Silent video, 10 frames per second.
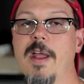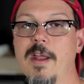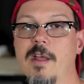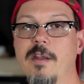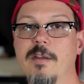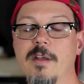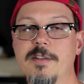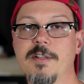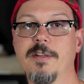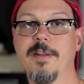And
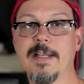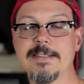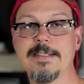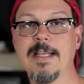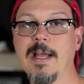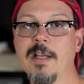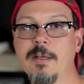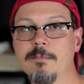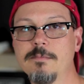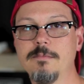until next
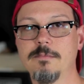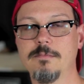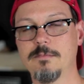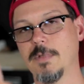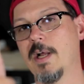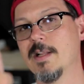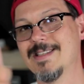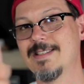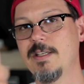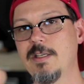time, I'll
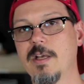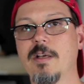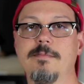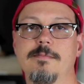see ya.